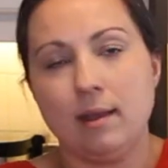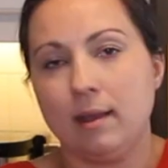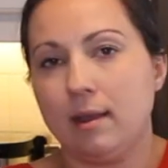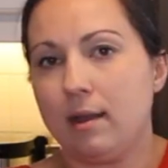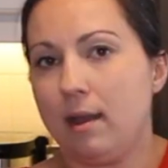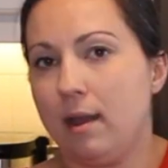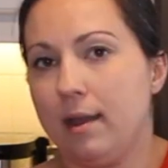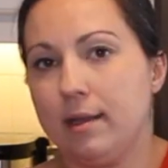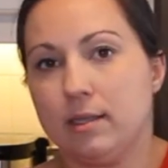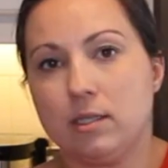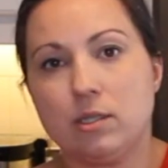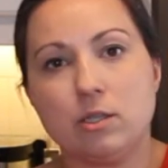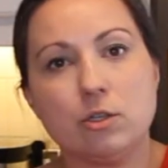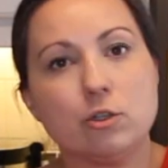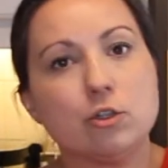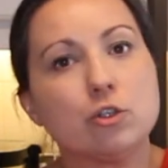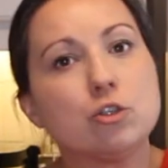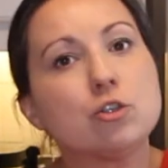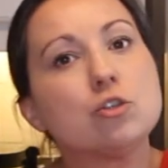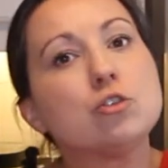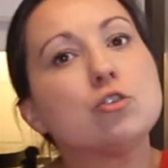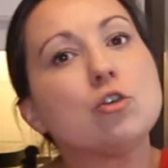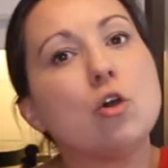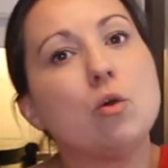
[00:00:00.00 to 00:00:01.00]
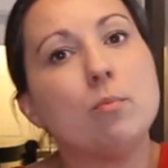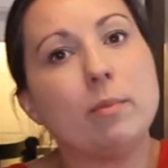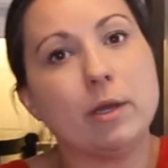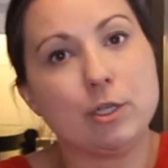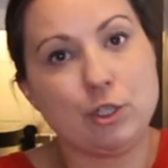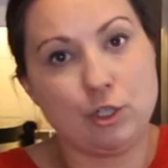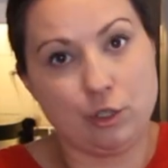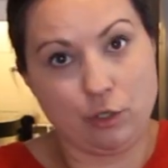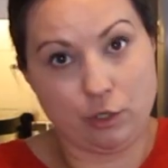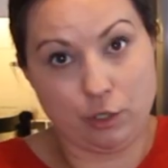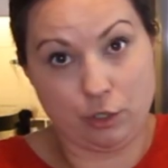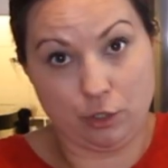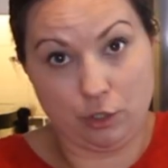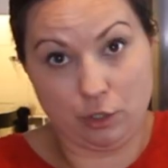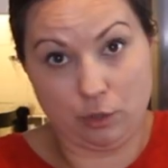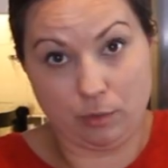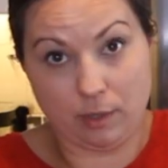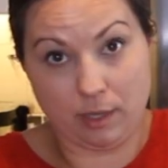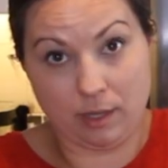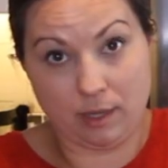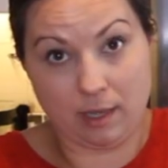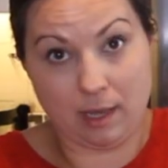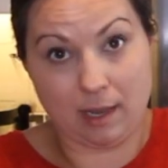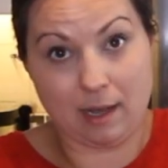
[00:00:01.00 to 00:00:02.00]
Guys, there's so much you can do
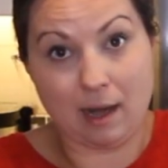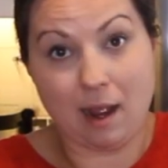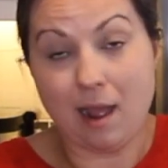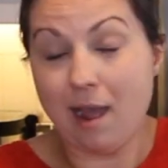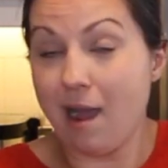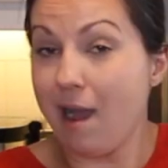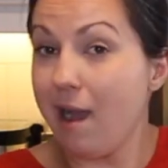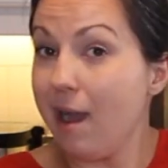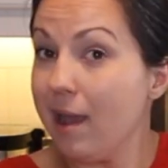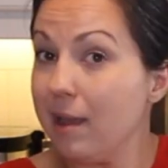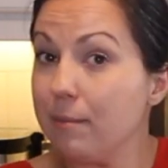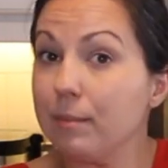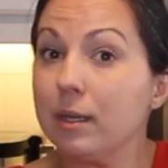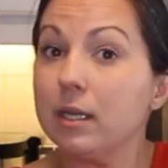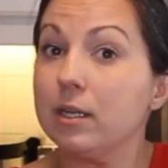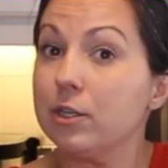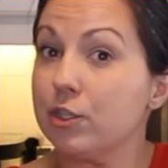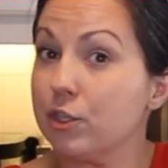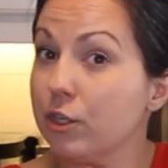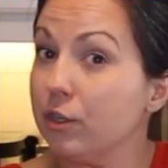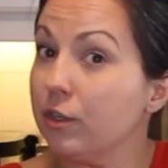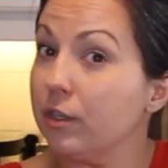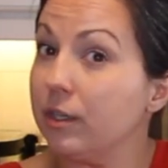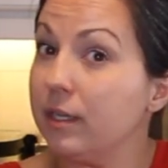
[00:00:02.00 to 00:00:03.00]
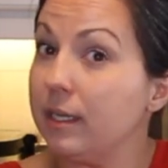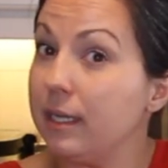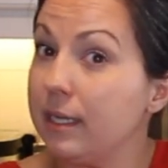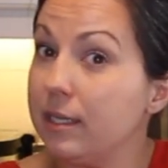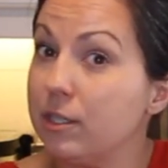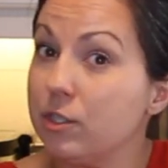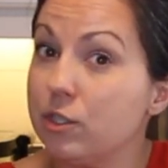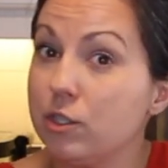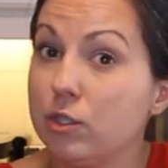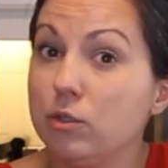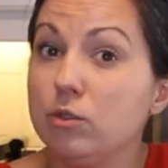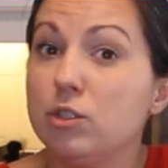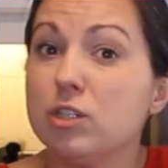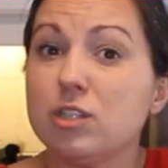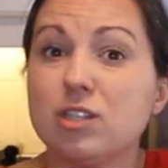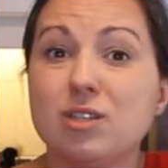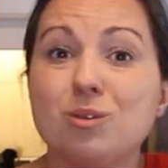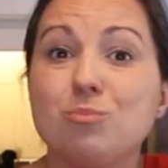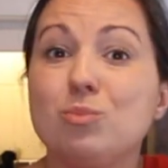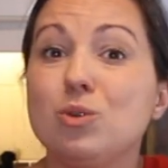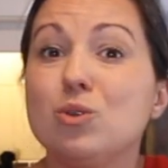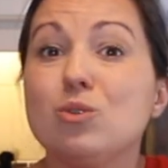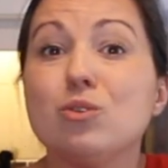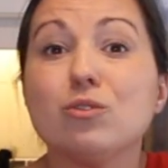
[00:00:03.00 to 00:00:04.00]
with it. I'm gonna turn it into just
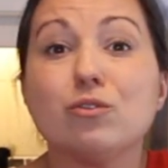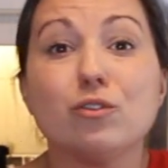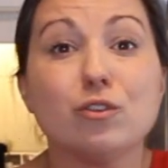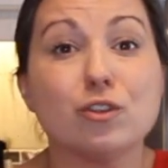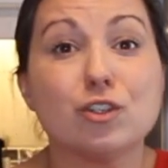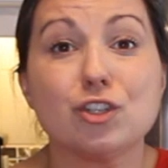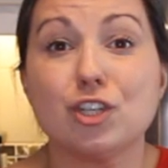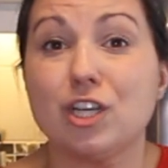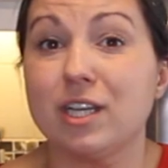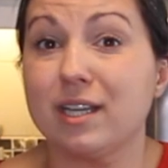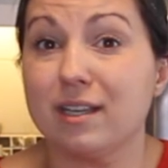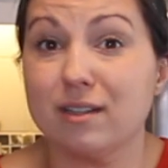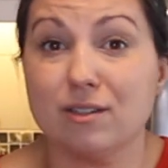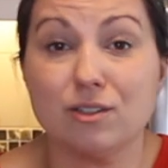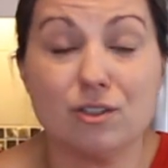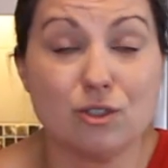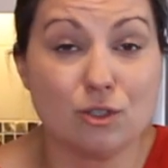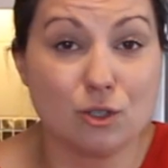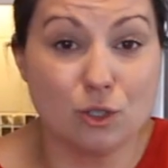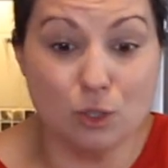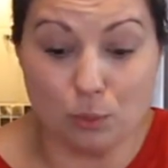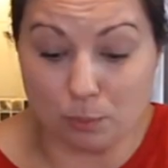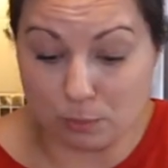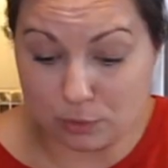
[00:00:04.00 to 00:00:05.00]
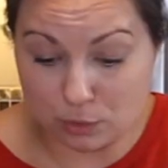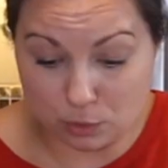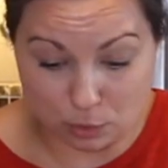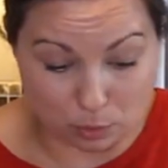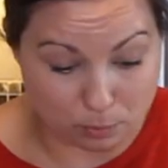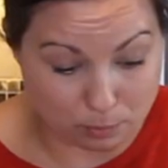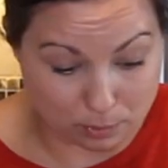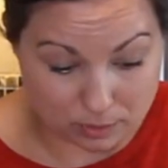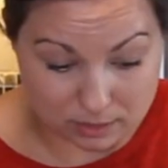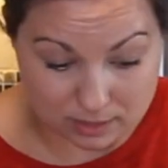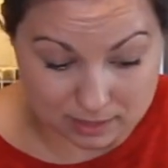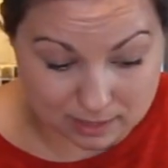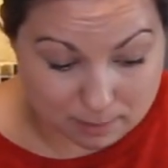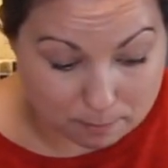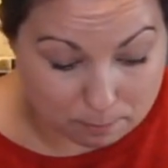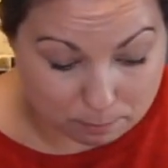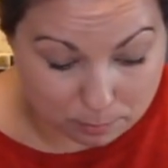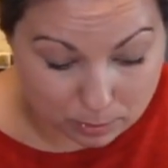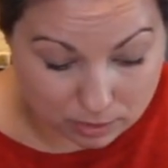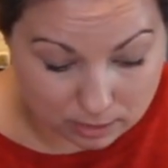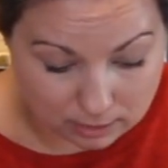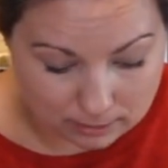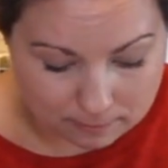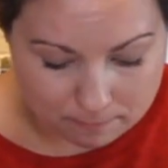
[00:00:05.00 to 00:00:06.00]
a beautiful chicken soup, super
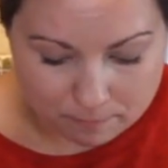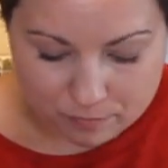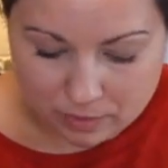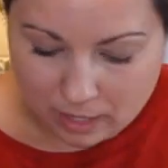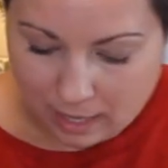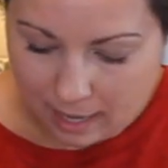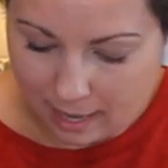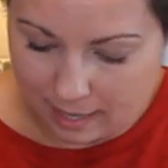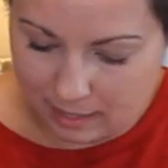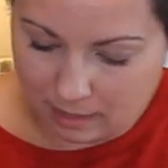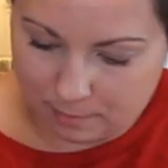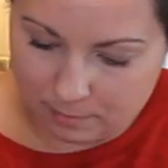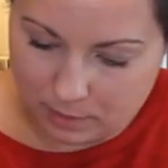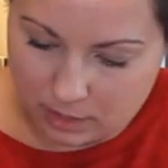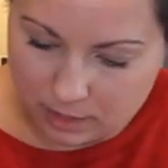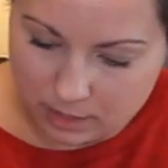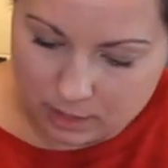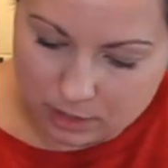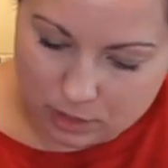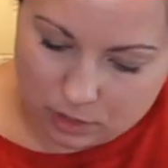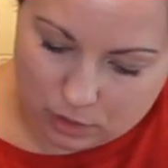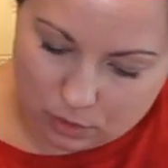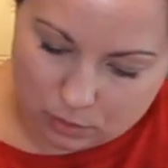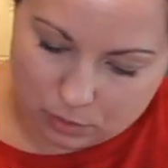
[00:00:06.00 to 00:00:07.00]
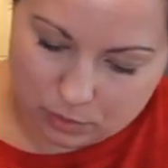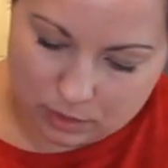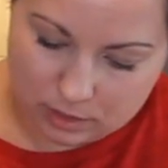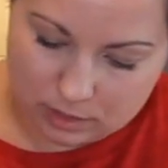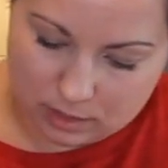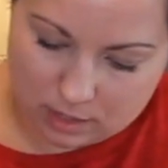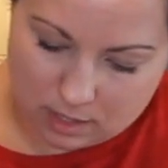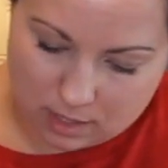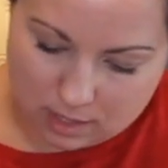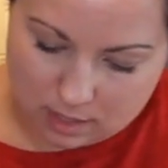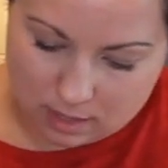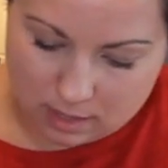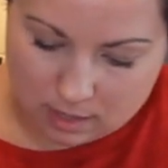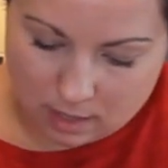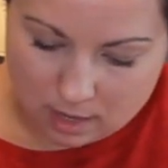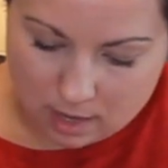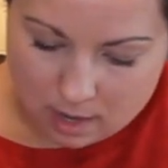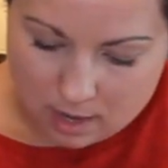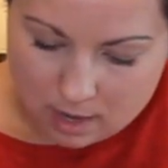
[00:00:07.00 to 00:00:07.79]
simple, and I'm gonna use the